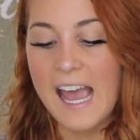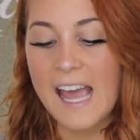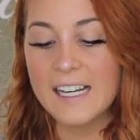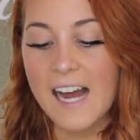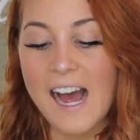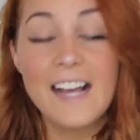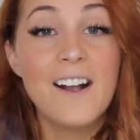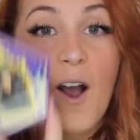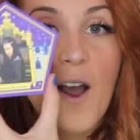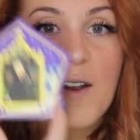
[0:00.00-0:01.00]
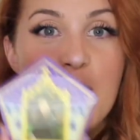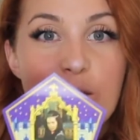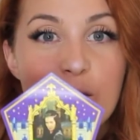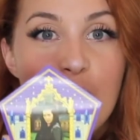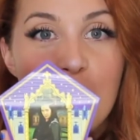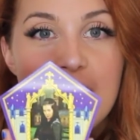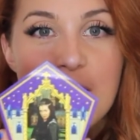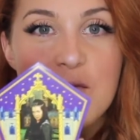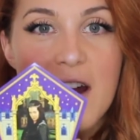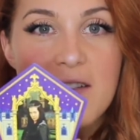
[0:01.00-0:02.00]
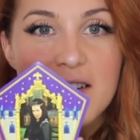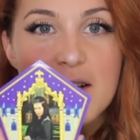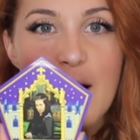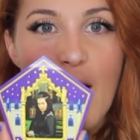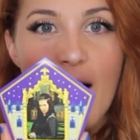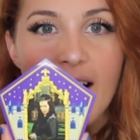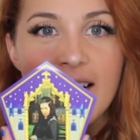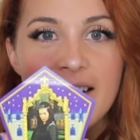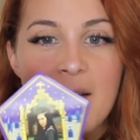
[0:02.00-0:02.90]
And I got Rowena Ravenclaw.